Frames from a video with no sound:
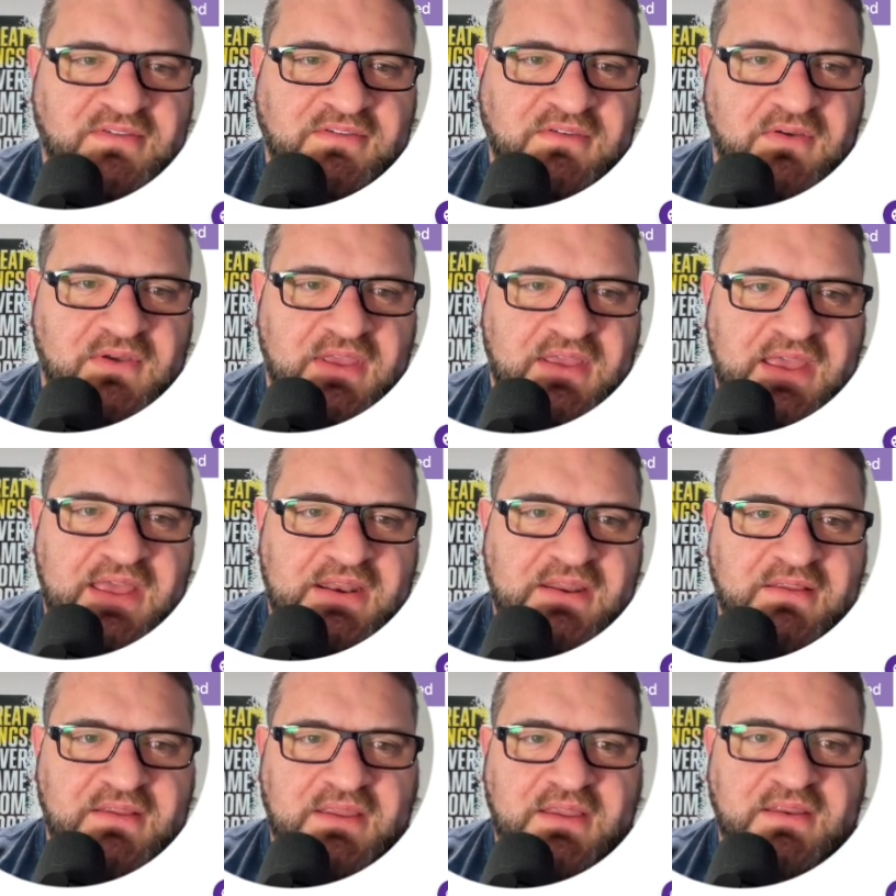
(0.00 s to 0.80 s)
So I
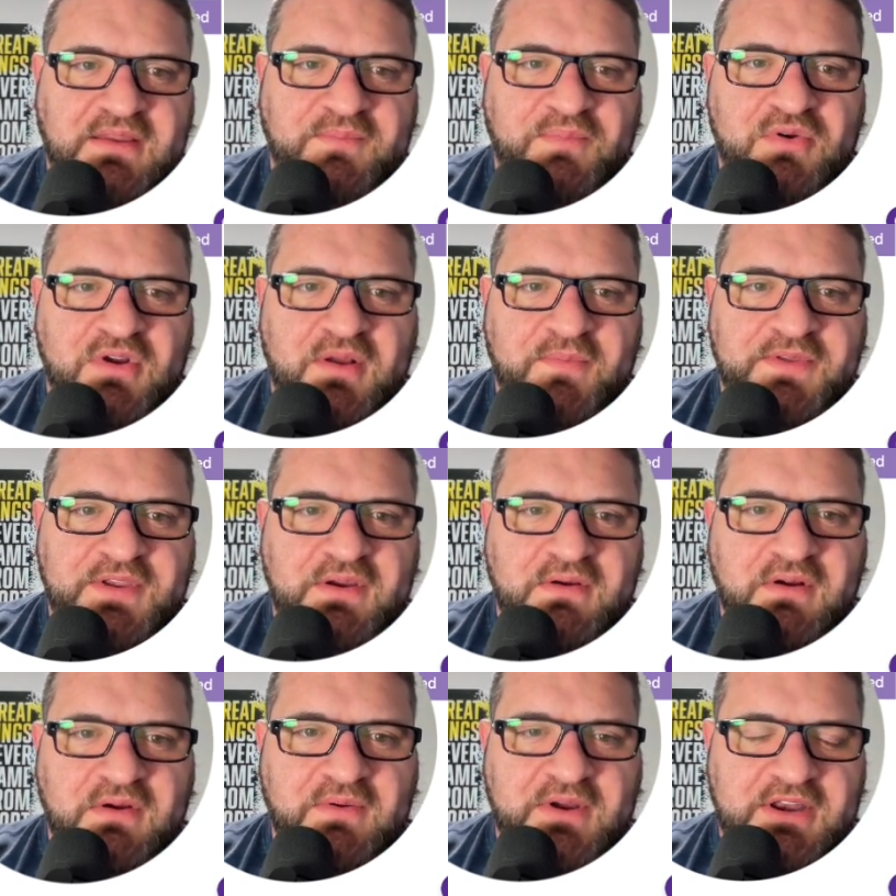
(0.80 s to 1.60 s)
added in a prompt
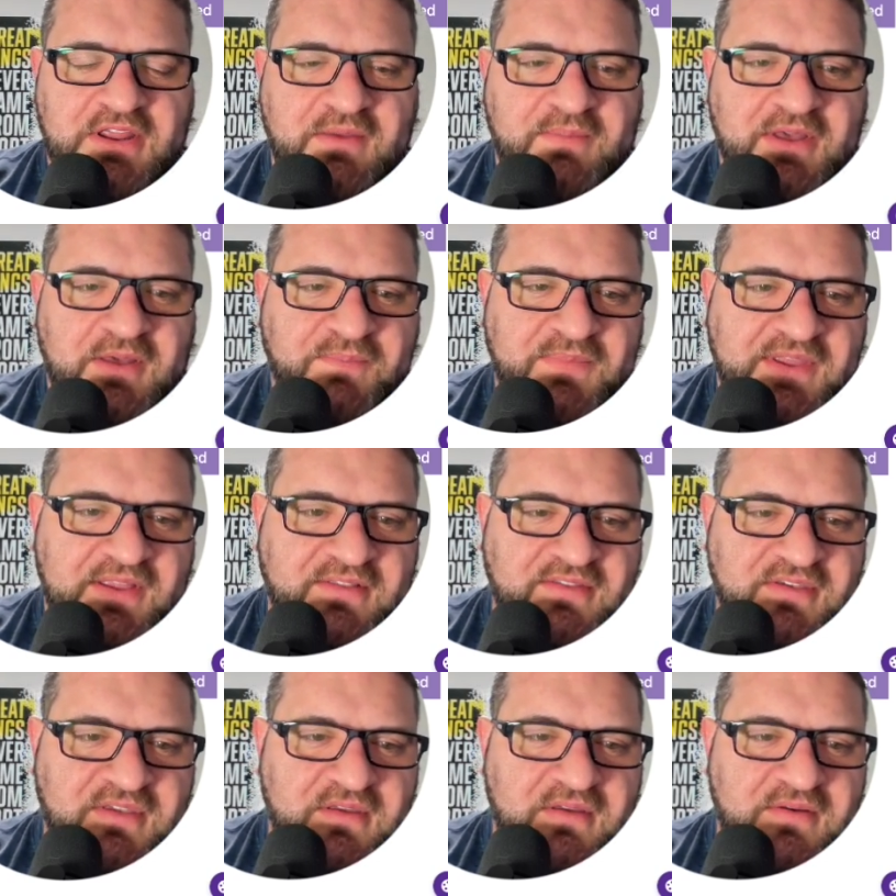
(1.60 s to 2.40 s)
here already about
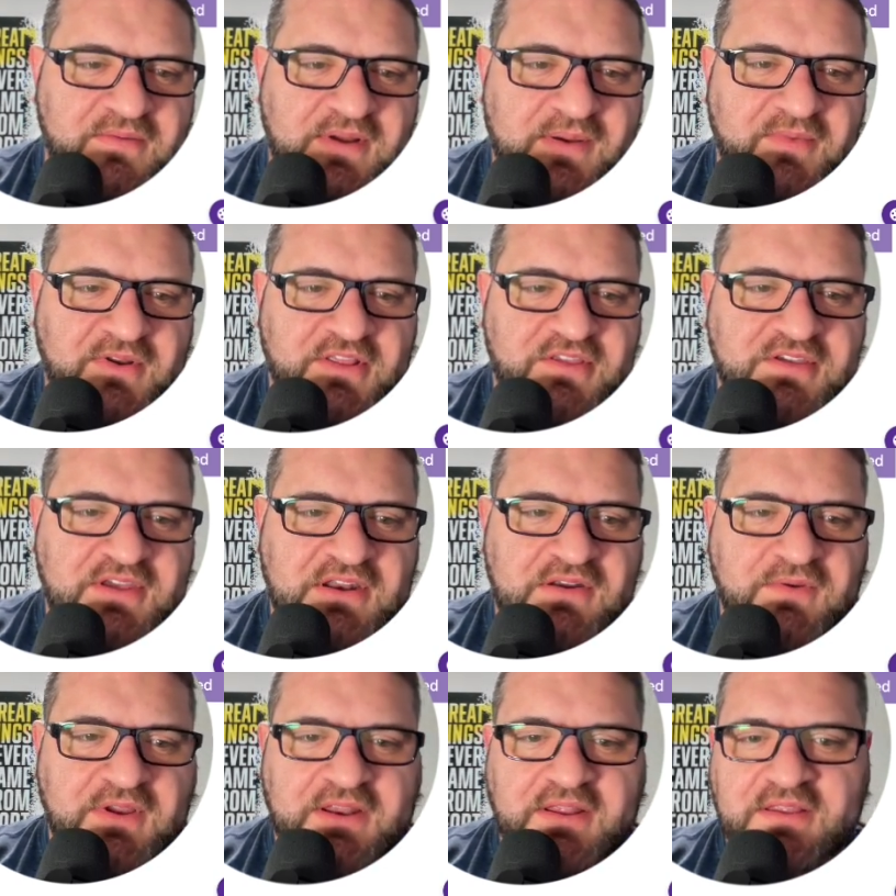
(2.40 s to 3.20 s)
pizza. I'm going to
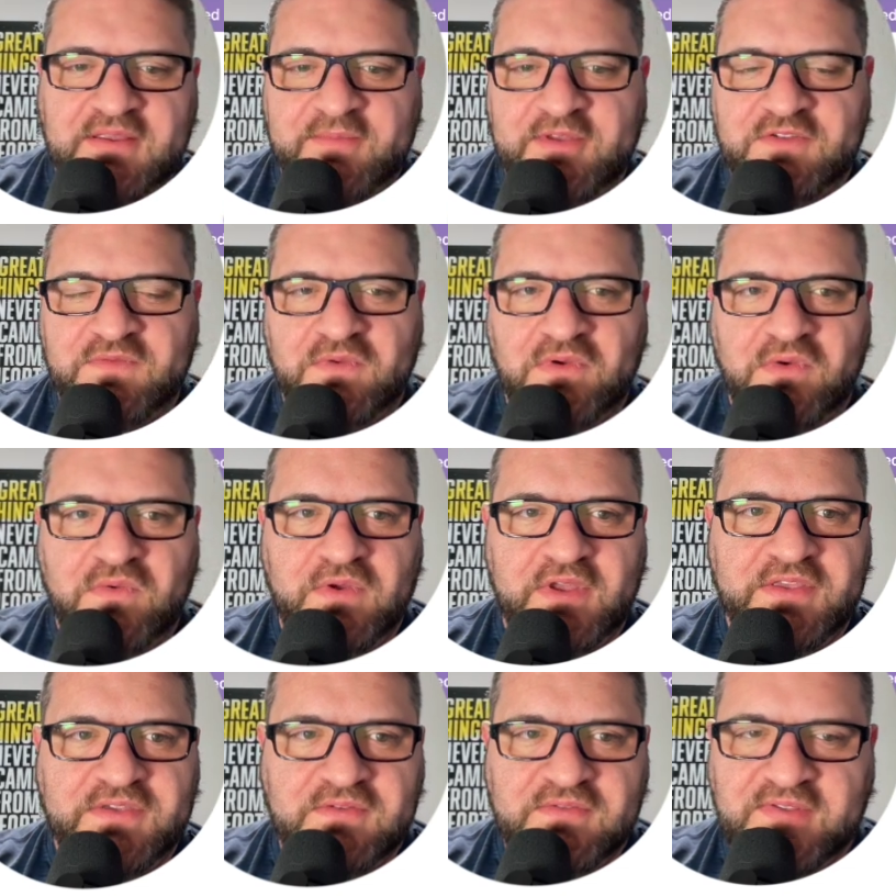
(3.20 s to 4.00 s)
generate an image real
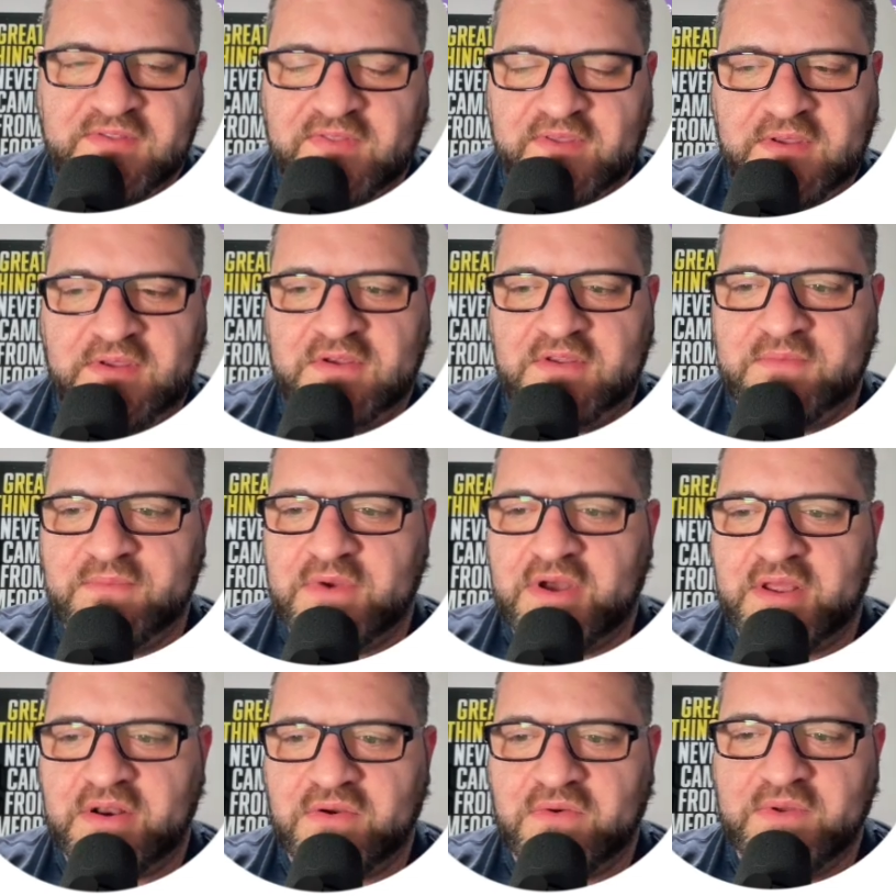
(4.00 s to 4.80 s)
quick using the good
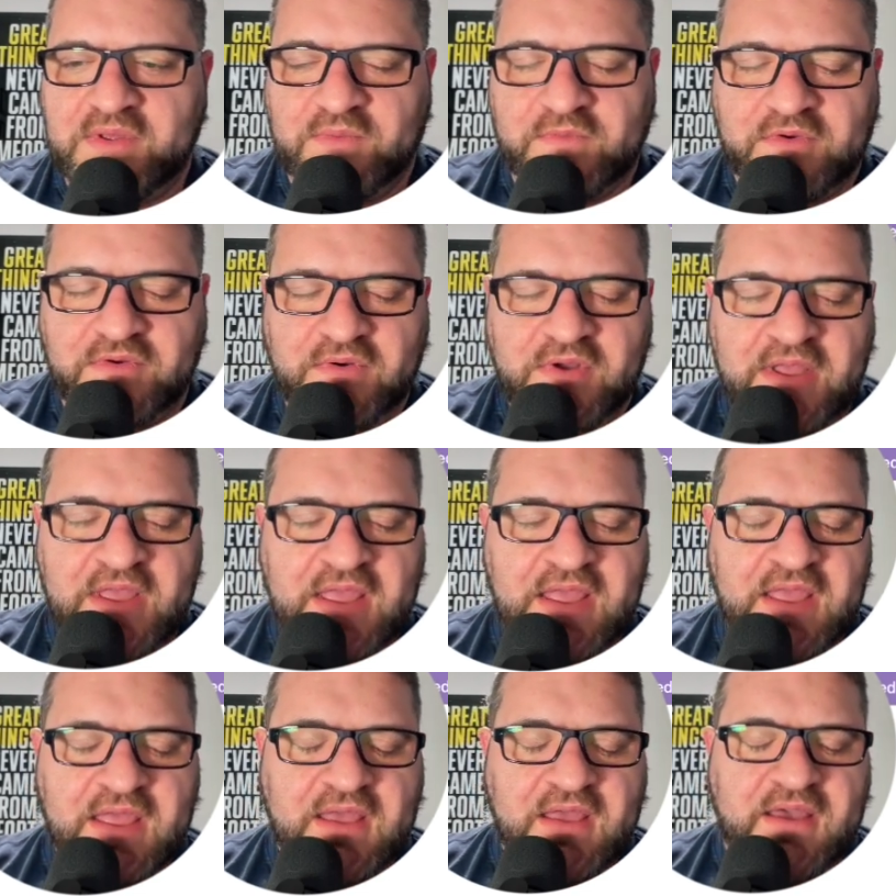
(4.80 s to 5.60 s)
model, and we'll
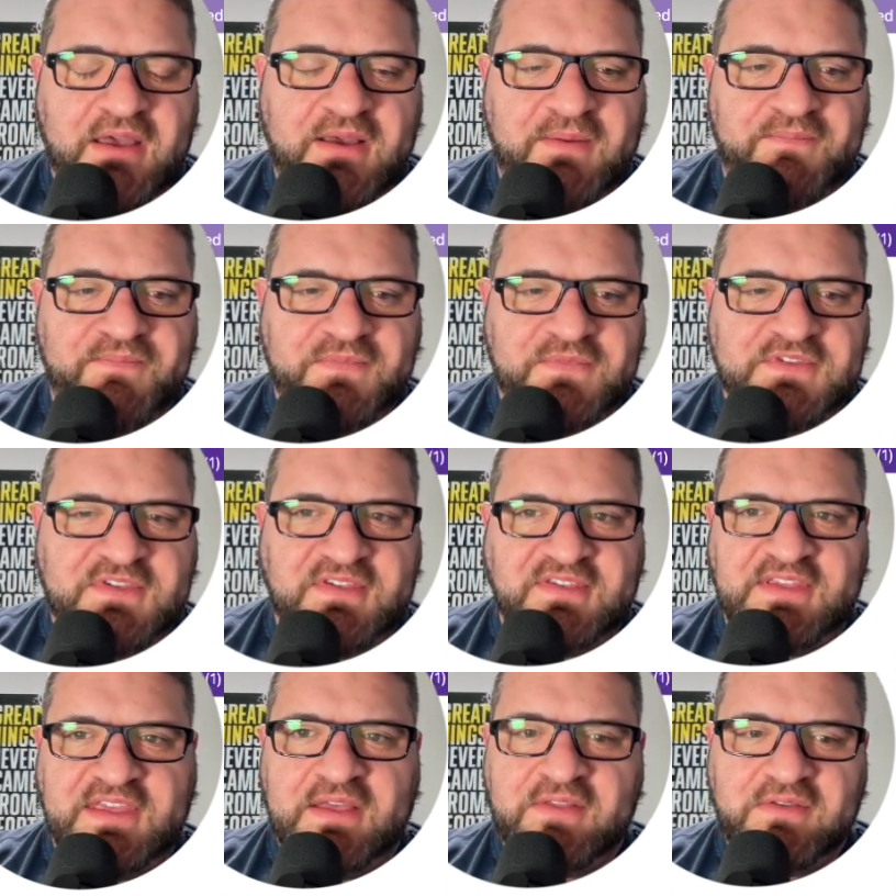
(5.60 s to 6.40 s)

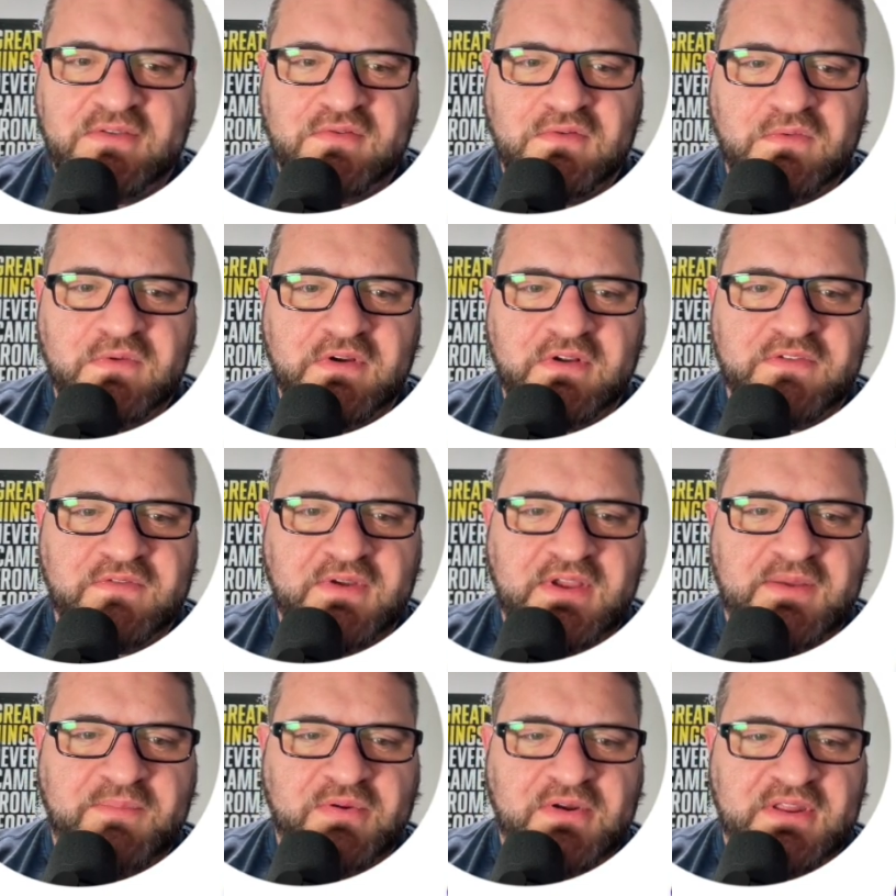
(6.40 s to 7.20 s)
just see how the tool works,
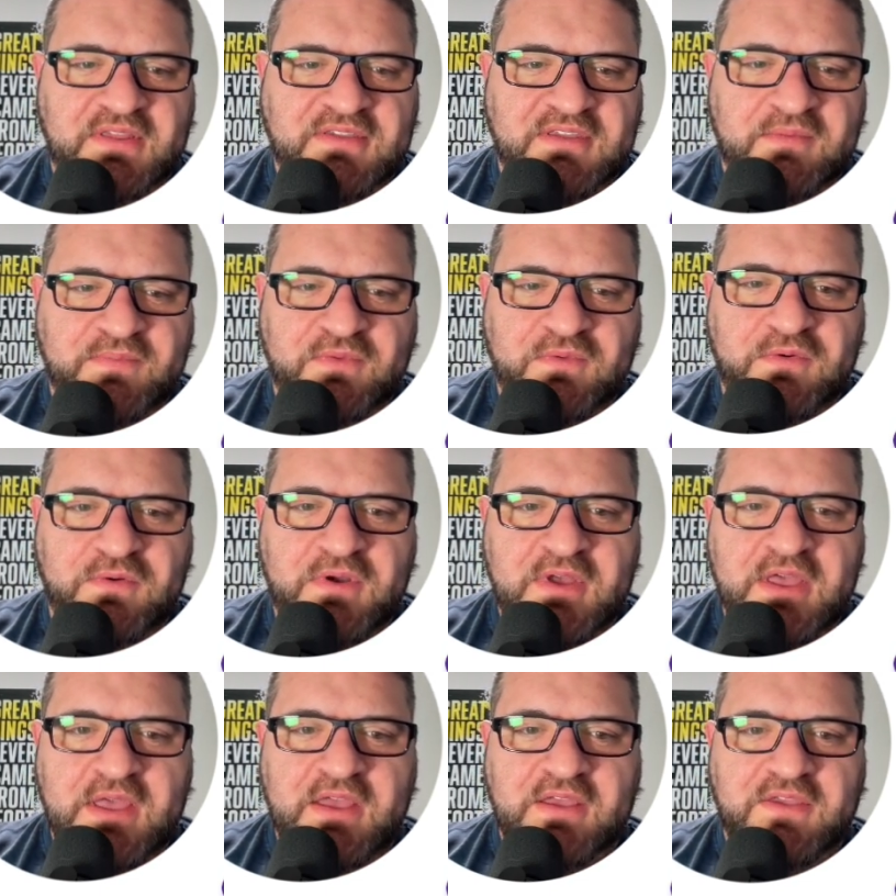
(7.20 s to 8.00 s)
right? Pretty simple.